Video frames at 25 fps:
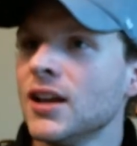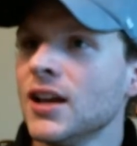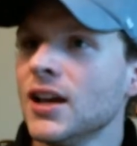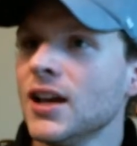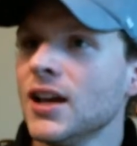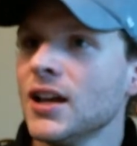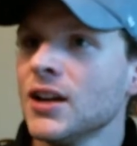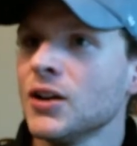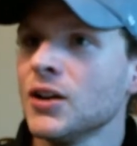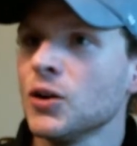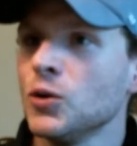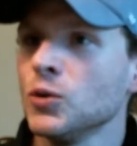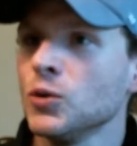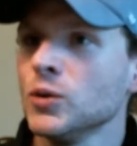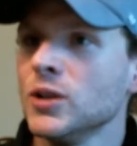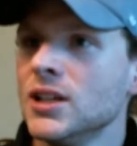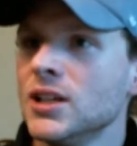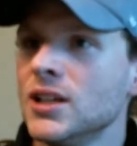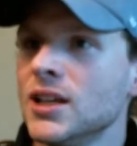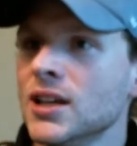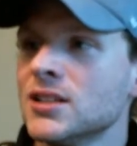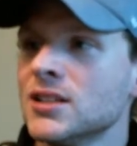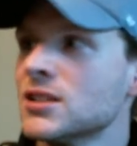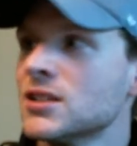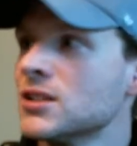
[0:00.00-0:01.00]
And it only
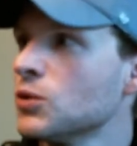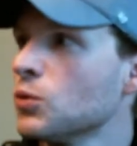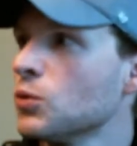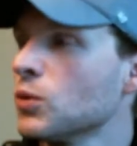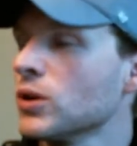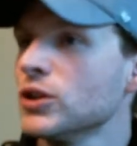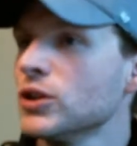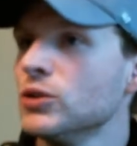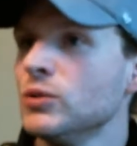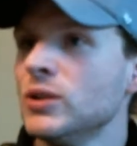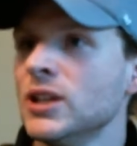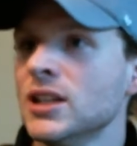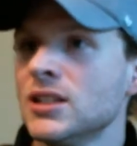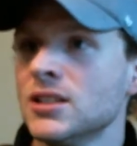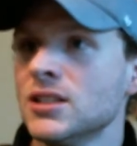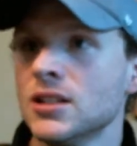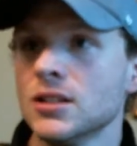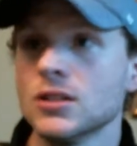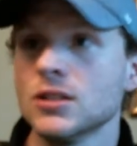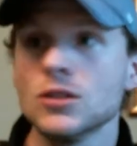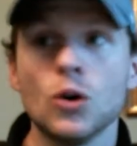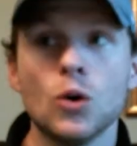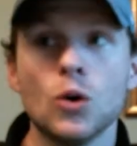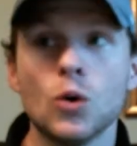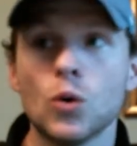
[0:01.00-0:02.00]
gets to where you get to
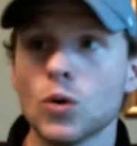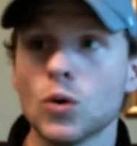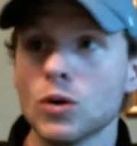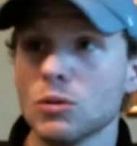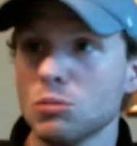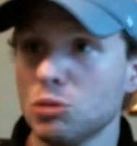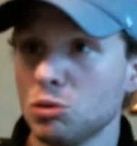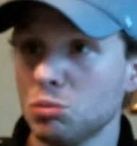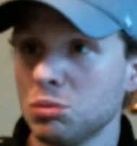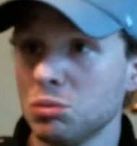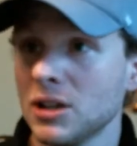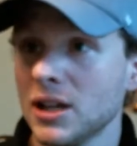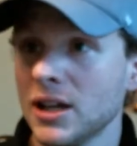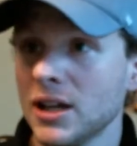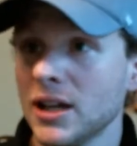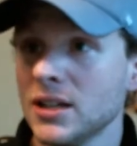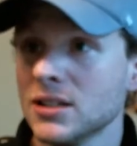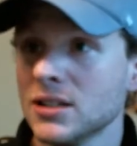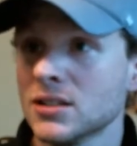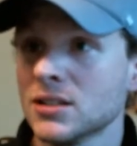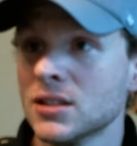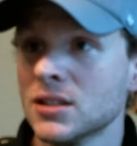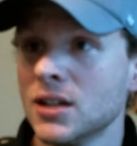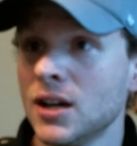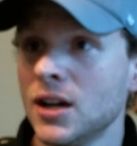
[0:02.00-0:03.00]
this horrible
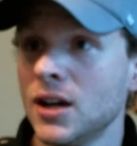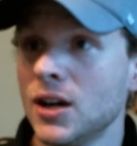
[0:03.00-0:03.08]
place